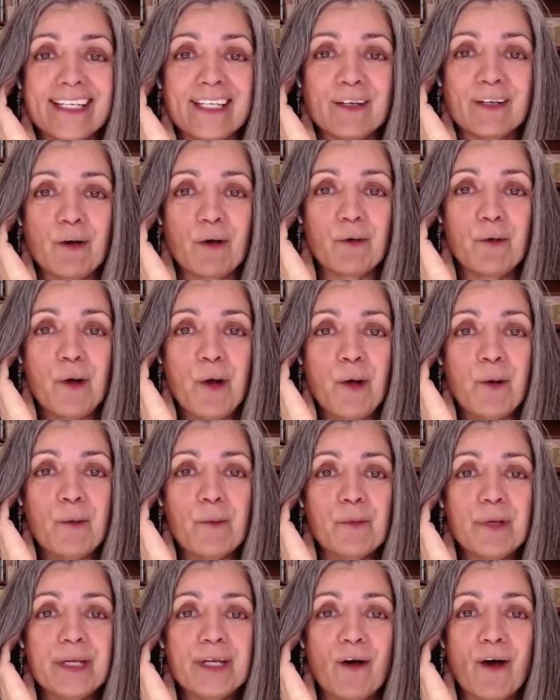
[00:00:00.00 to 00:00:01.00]
You know,
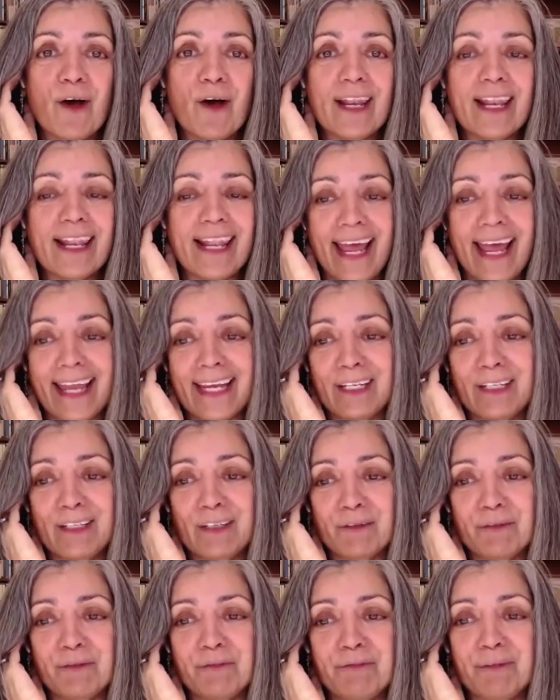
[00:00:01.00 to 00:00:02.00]
we'd all like
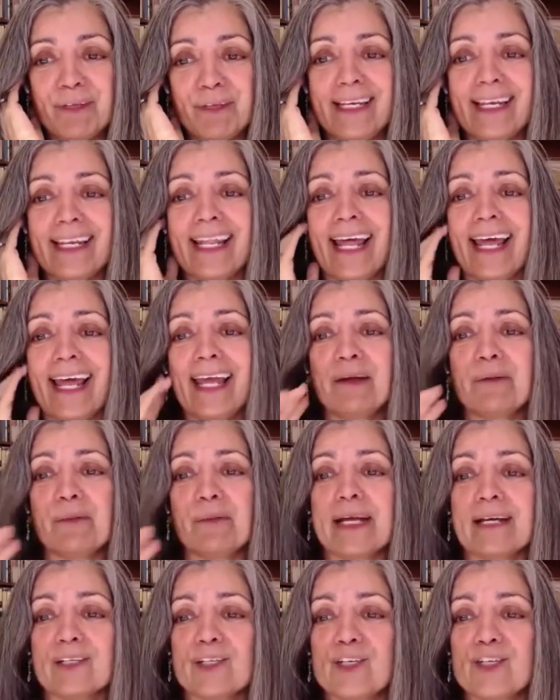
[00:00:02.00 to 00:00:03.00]
to feel like
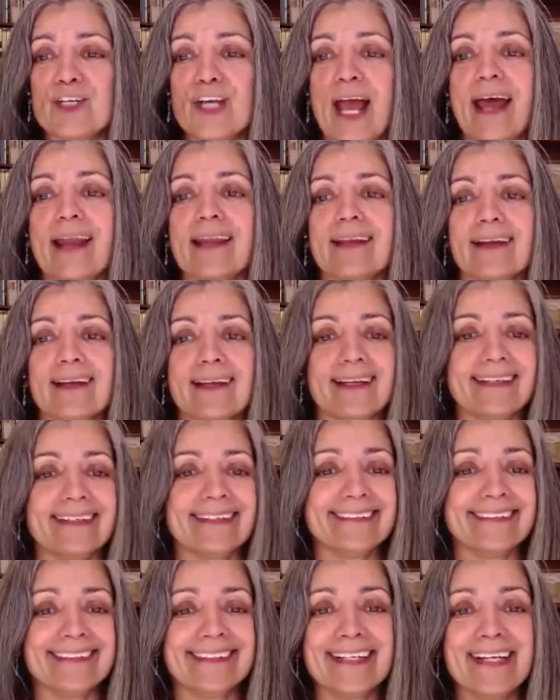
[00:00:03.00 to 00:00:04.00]
we are
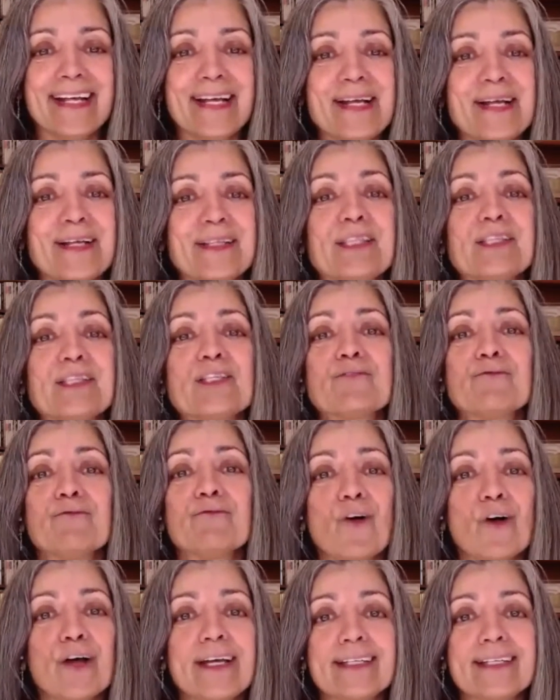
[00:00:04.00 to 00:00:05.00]
channeling this
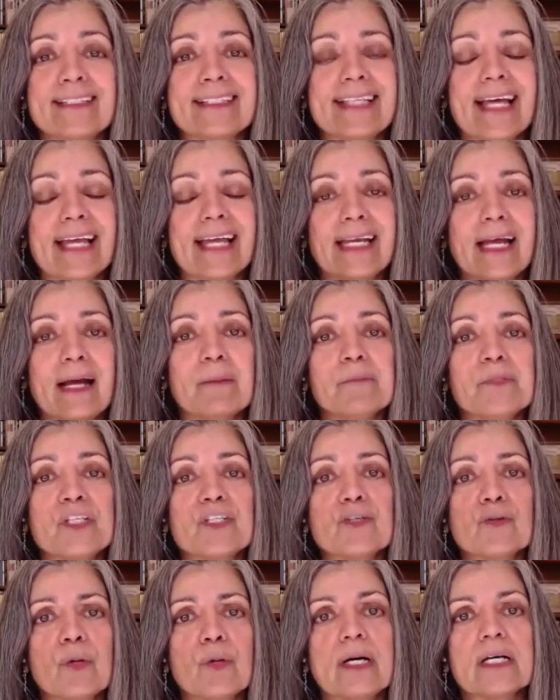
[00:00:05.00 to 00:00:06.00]
voice that comes
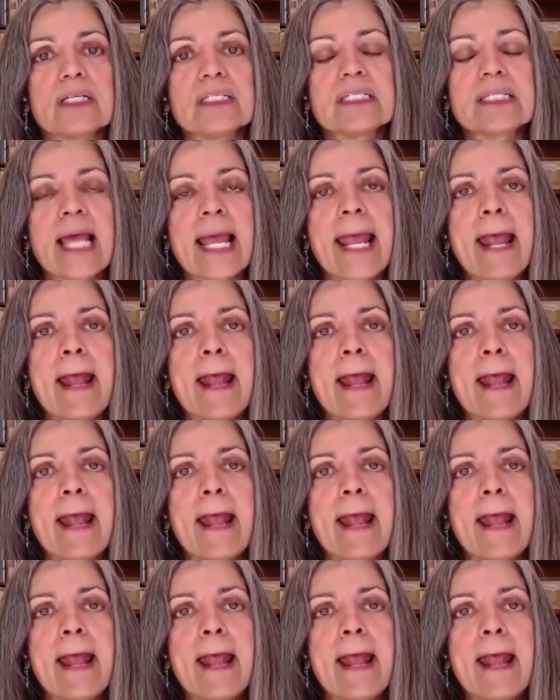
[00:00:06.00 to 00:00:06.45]
to us.